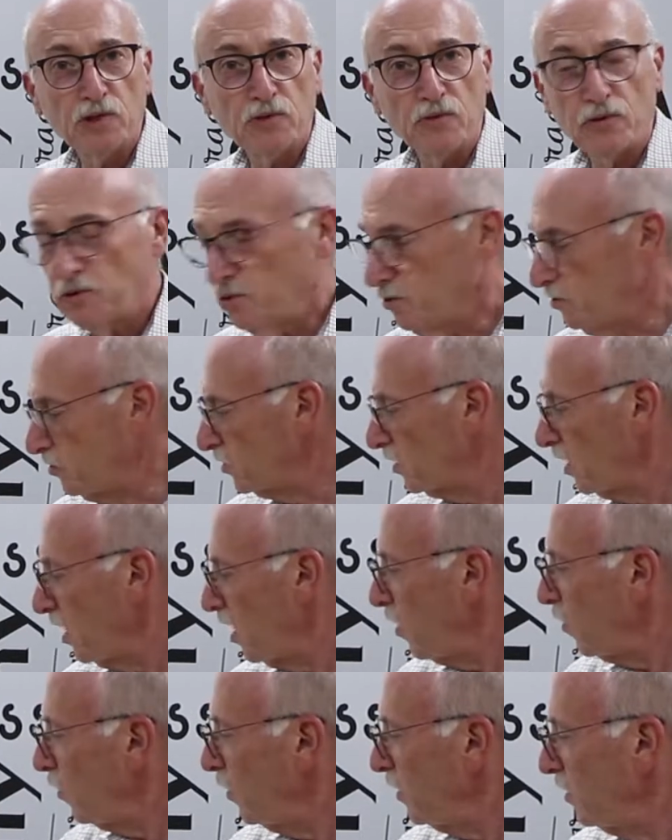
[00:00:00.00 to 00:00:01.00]
screws,
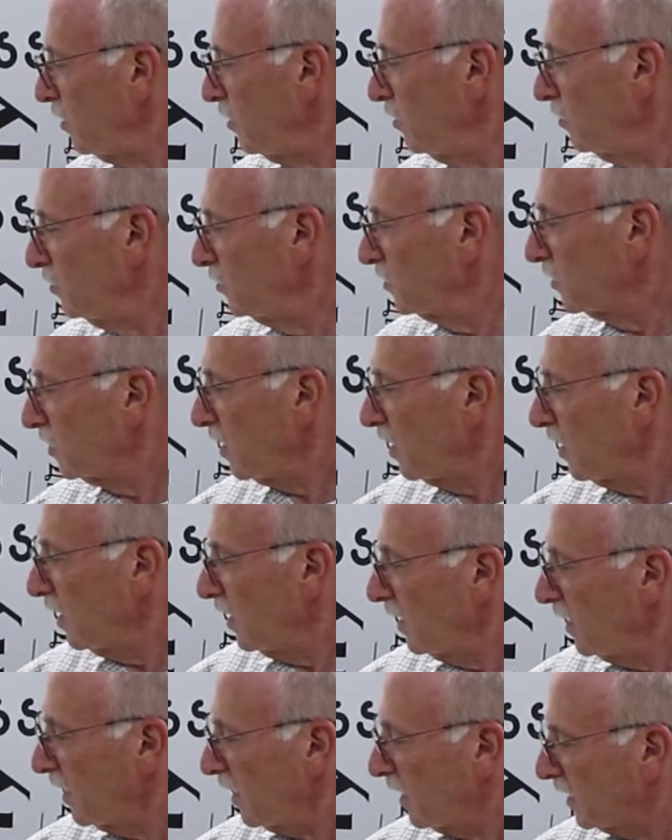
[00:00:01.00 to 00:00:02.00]
we use
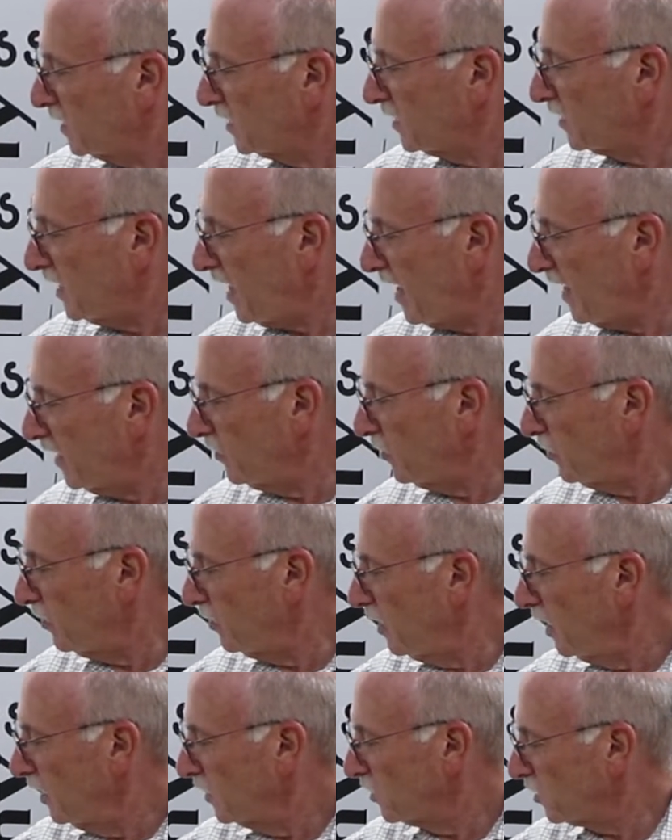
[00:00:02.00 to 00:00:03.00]
a
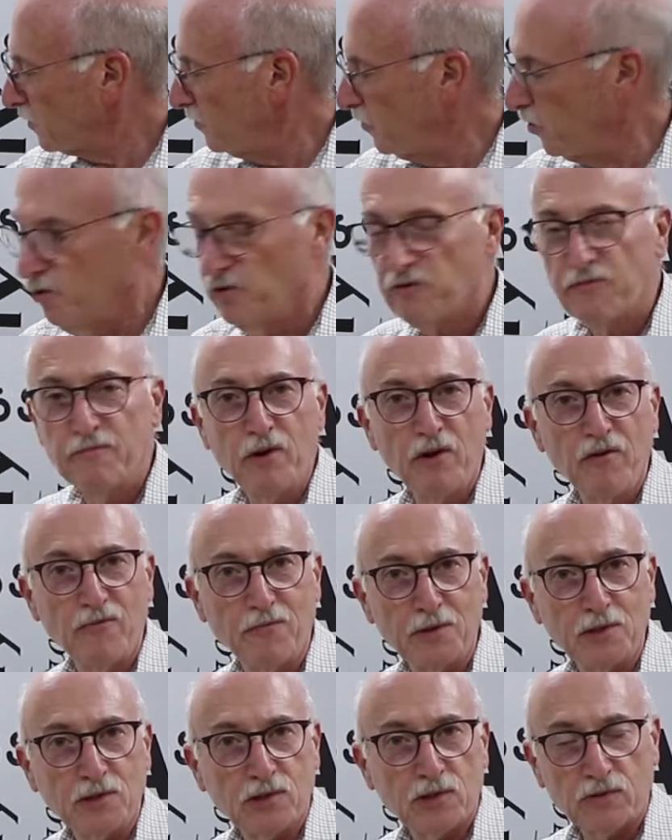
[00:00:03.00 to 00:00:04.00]
standard smooth
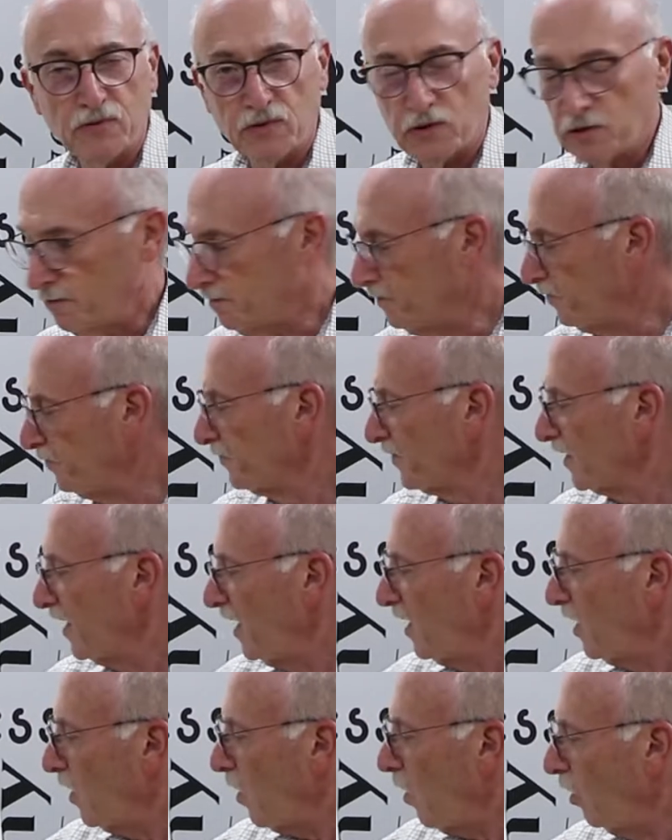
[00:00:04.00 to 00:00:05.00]
movement screw.
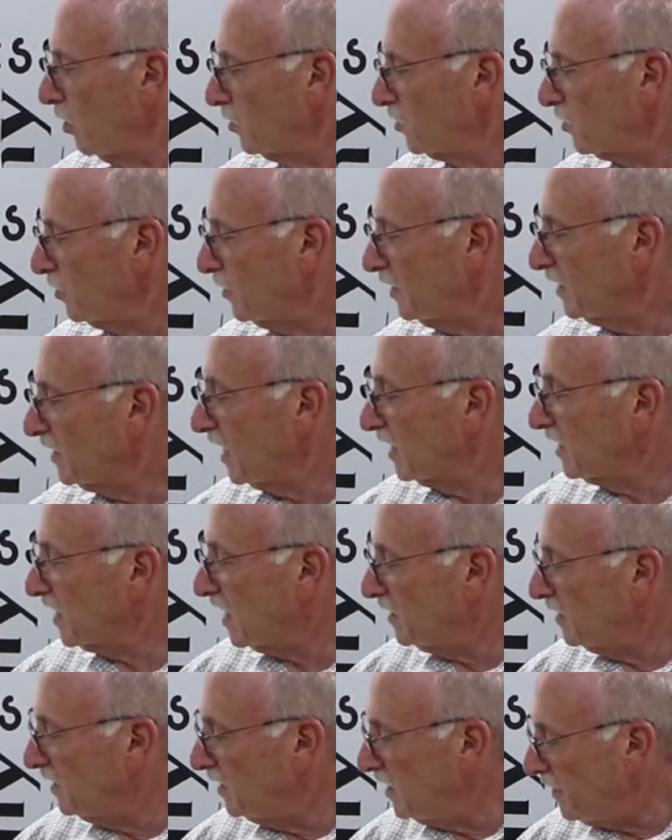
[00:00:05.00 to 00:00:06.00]
Also, this has
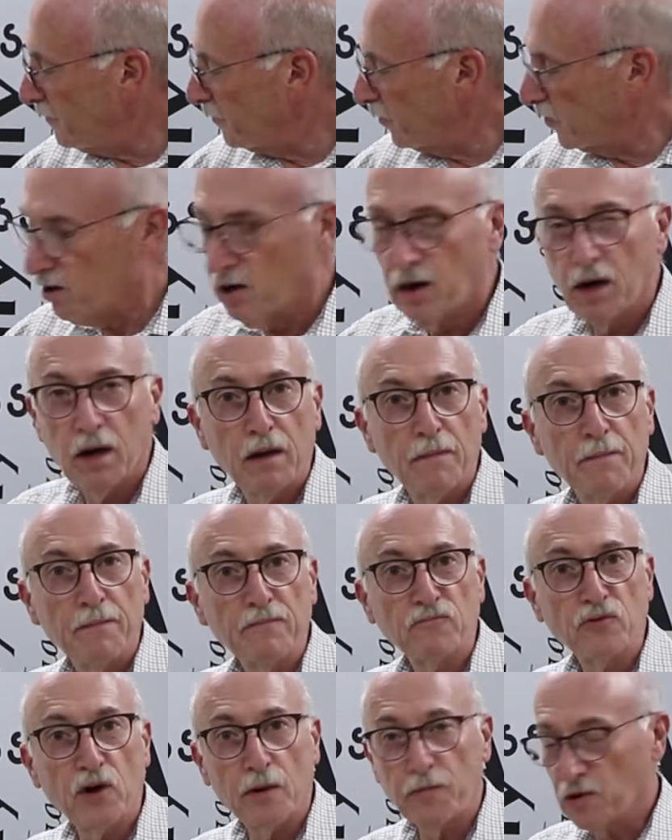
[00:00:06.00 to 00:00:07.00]
a deeper
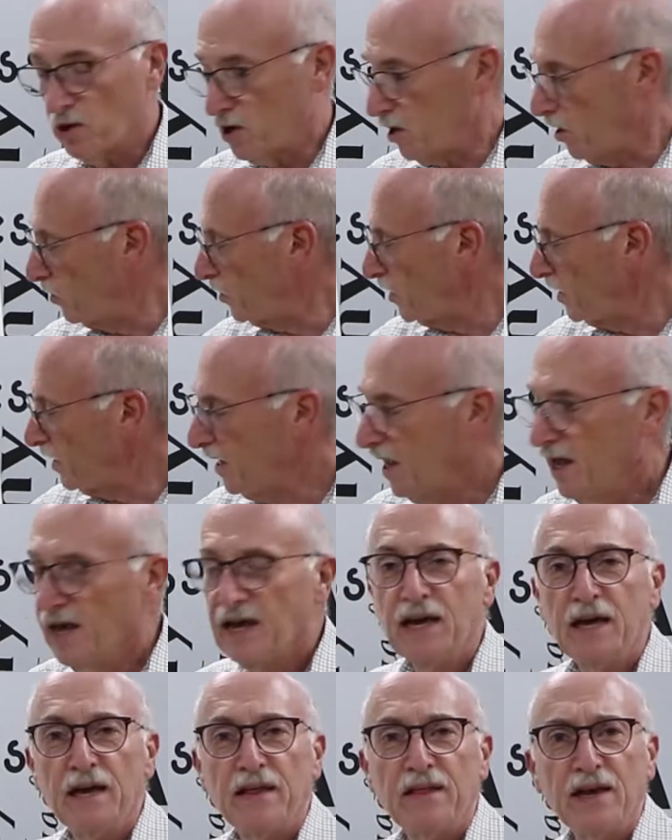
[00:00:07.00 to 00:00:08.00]
rubber coating.
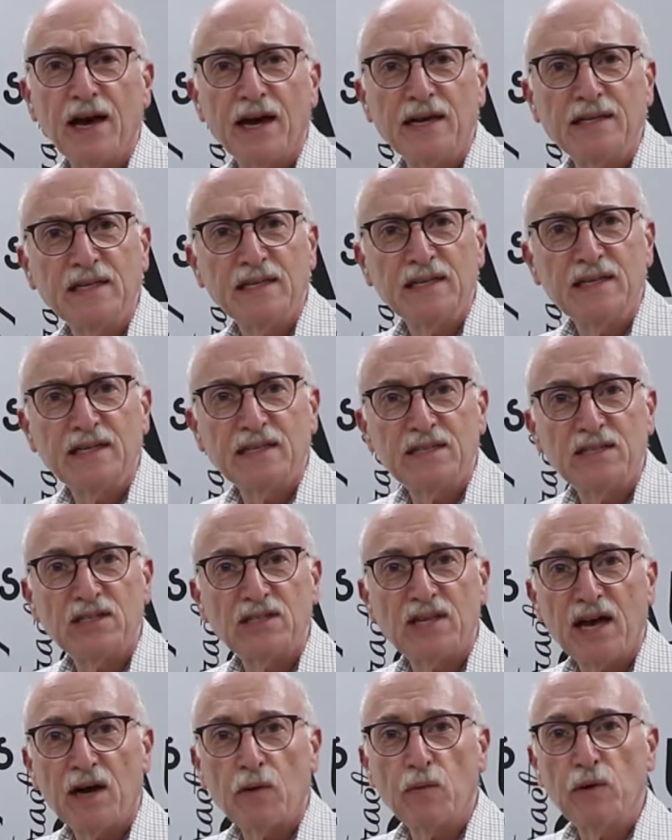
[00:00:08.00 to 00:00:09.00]
The idea
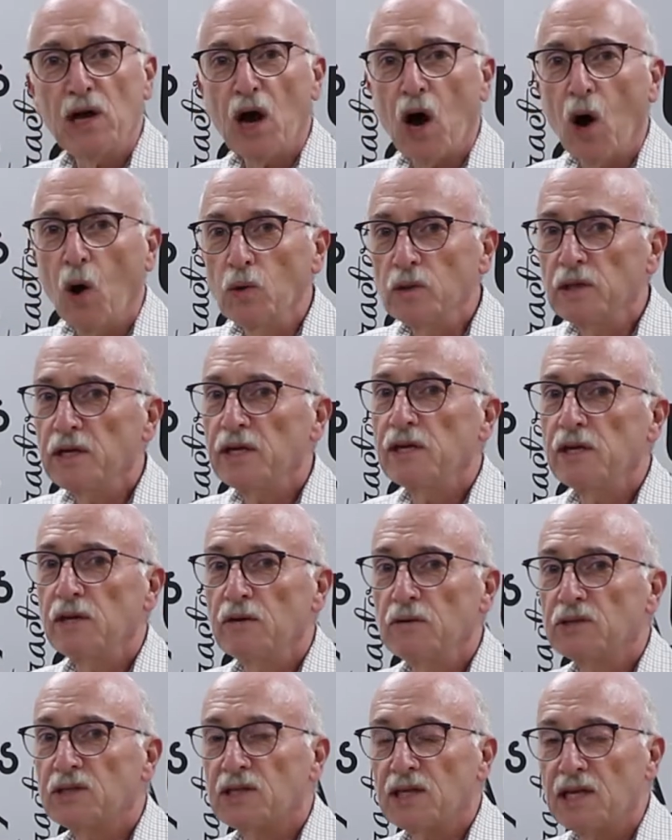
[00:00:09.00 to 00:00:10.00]
is that we only
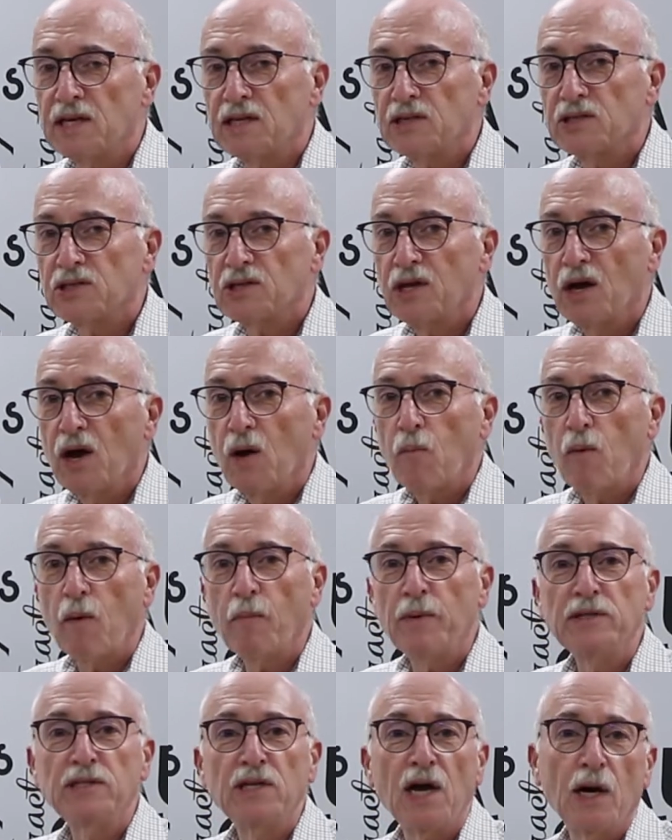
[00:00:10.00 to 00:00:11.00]
use this
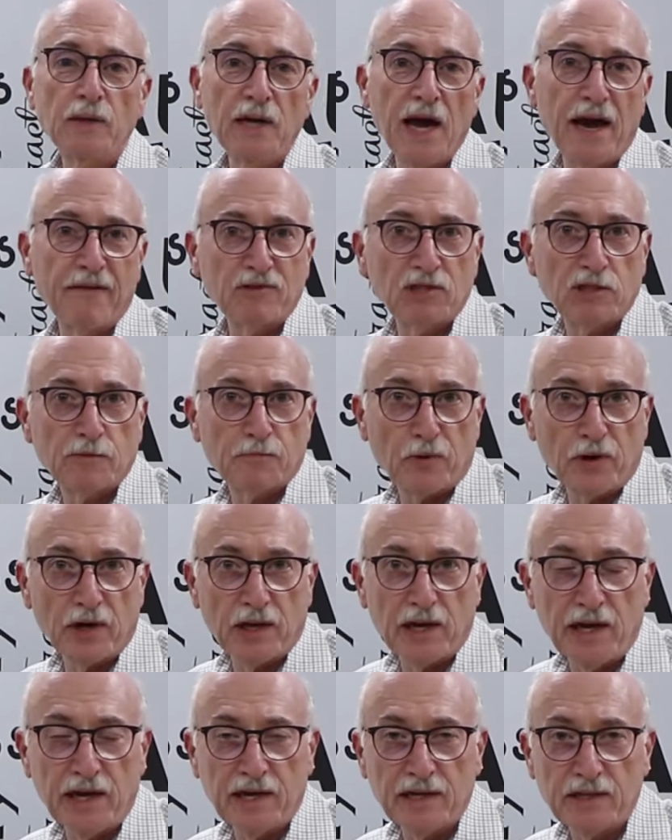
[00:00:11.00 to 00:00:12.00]
when we don't have a
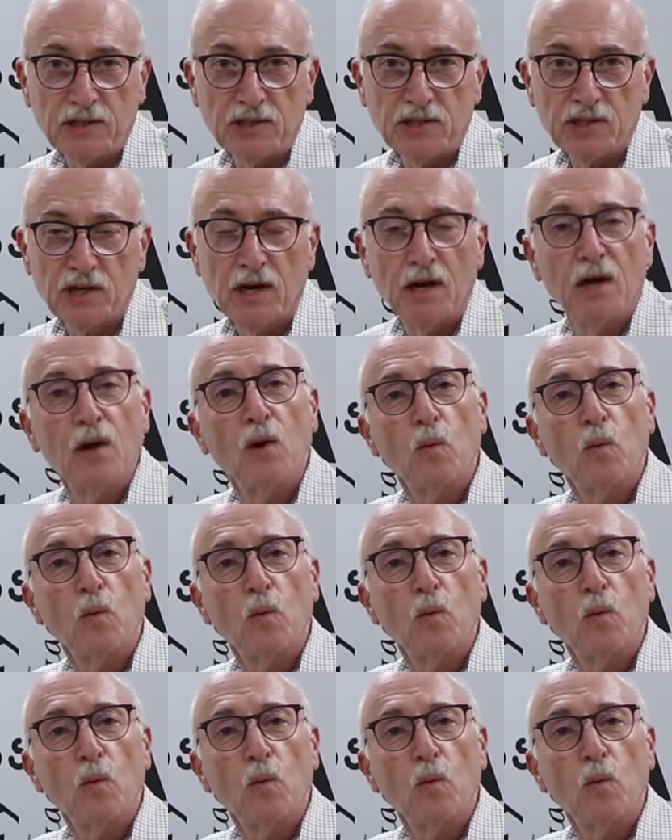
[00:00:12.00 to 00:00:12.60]
spring hinge.